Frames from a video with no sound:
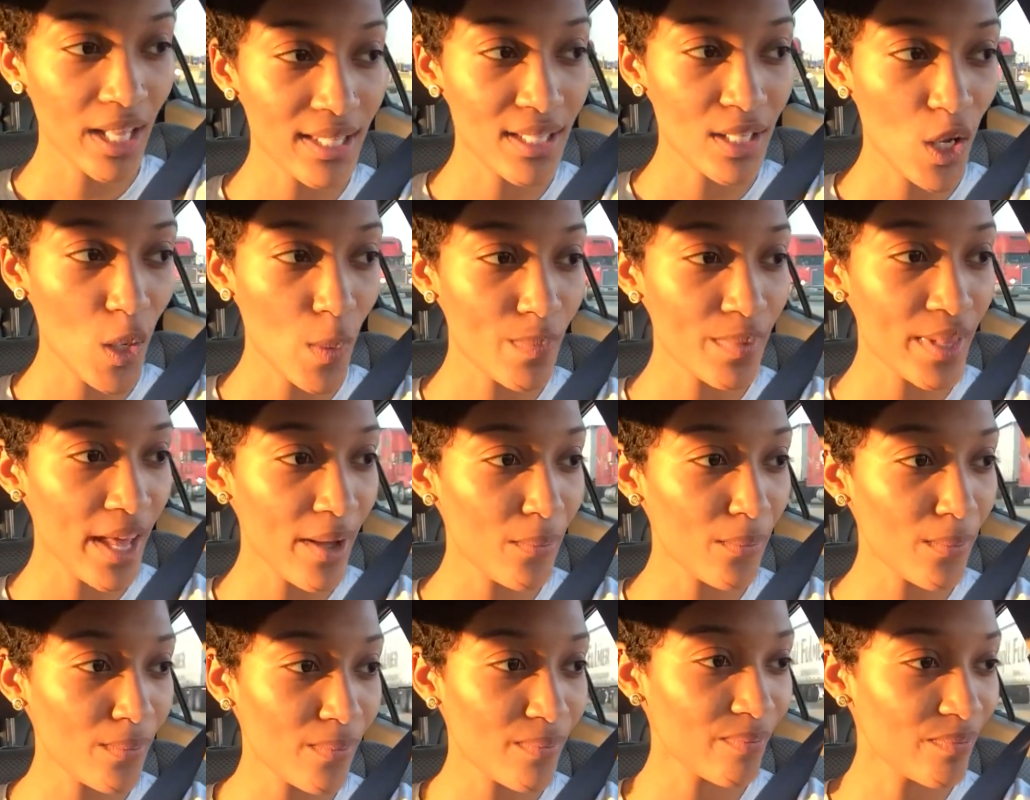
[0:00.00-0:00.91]
Let's hope that
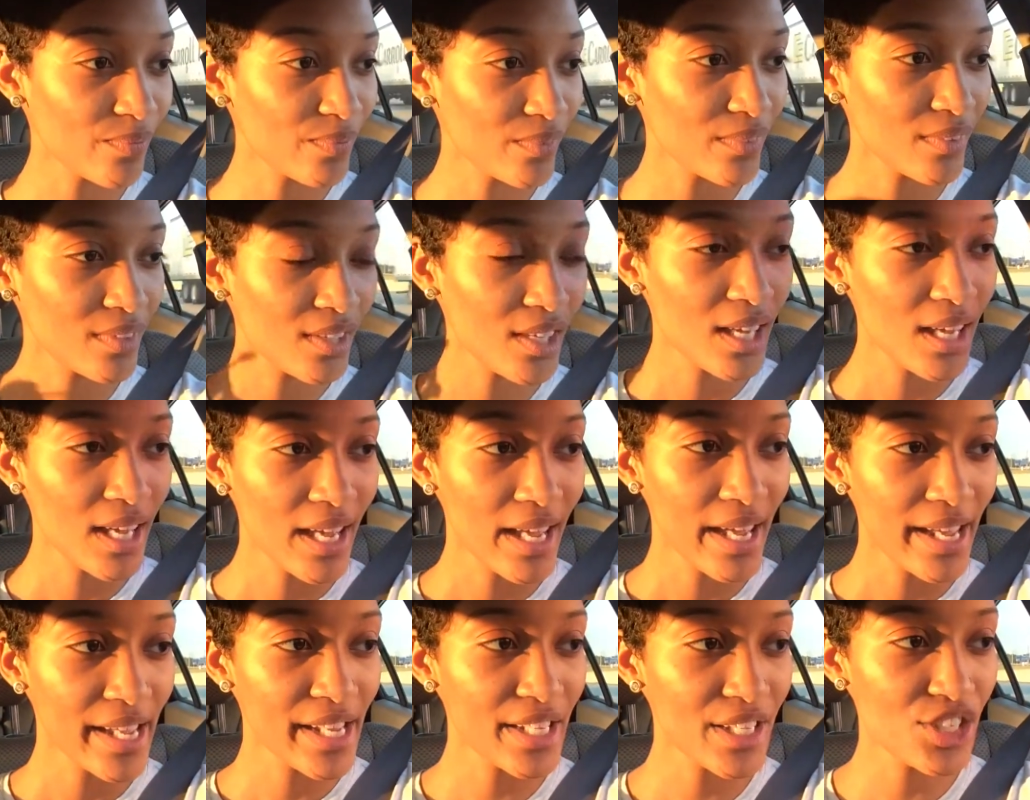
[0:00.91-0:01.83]

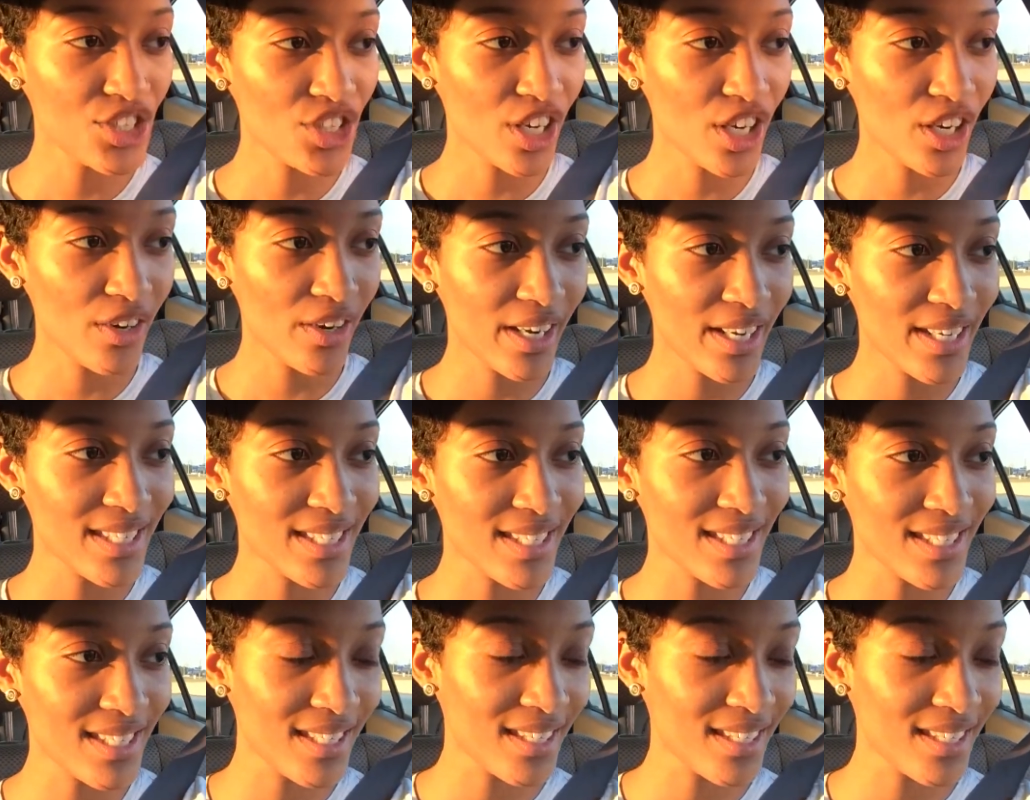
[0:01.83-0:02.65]
he's generous.